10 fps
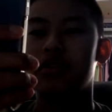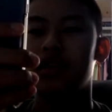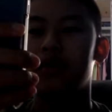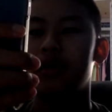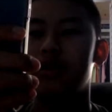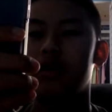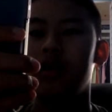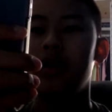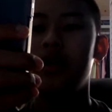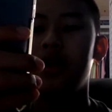limit.
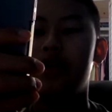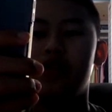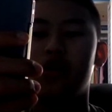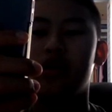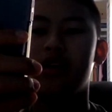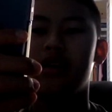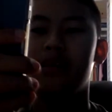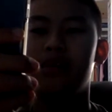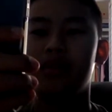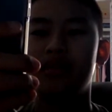If you're in
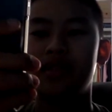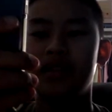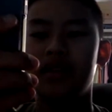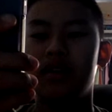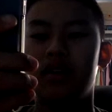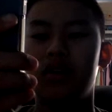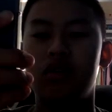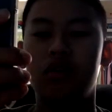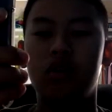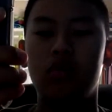Brazil,
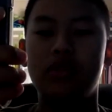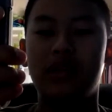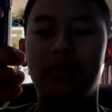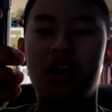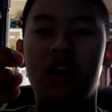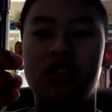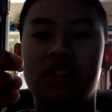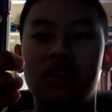which I'm not,